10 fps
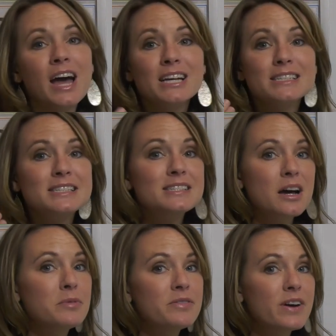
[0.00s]
some
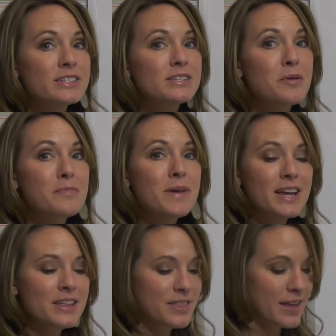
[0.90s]
of us may
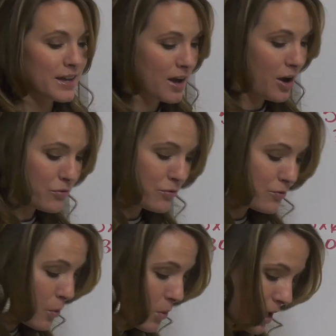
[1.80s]
think of
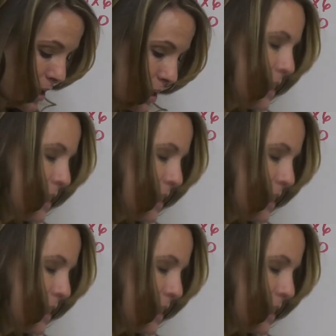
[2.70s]
4.